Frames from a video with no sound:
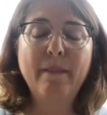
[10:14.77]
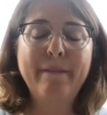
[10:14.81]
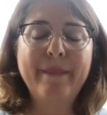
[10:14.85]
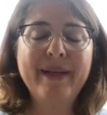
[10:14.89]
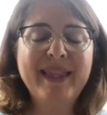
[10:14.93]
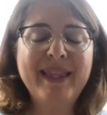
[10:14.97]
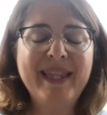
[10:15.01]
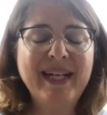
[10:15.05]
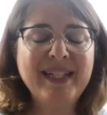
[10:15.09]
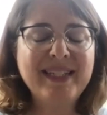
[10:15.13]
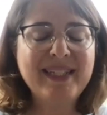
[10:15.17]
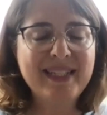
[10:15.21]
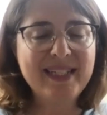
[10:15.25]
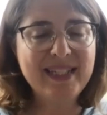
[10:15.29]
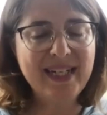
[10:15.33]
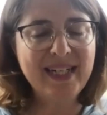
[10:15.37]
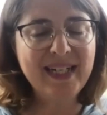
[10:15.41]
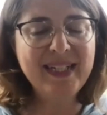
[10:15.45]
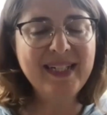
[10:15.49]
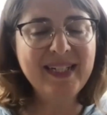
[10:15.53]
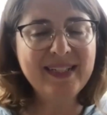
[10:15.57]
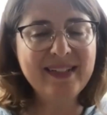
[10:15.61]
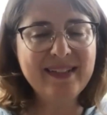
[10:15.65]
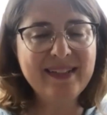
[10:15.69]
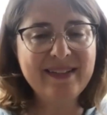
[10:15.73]
but that's
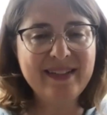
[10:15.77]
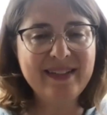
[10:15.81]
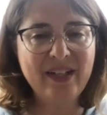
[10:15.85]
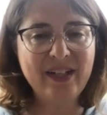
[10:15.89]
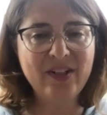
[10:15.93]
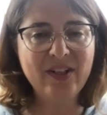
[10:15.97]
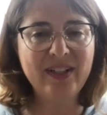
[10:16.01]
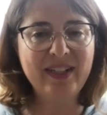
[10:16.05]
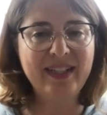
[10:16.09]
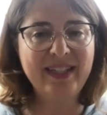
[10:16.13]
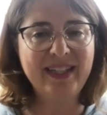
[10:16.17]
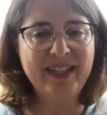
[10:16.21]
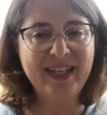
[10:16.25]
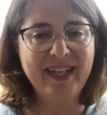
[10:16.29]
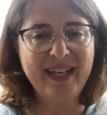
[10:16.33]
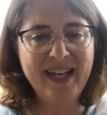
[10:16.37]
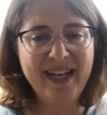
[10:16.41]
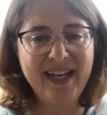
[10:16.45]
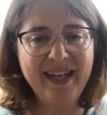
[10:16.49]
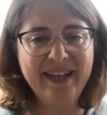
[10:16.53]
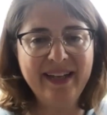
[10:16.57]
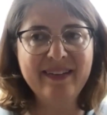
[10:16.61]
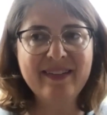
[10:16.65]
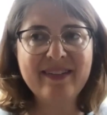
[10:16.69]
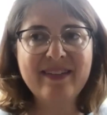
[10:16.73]
not necessarily the
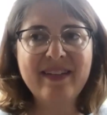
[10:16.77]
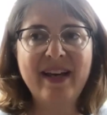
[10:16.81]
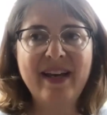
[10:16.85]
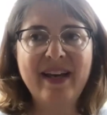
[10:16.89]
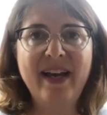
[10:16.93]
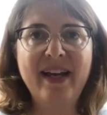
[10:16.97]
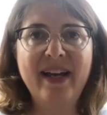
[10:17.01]
case.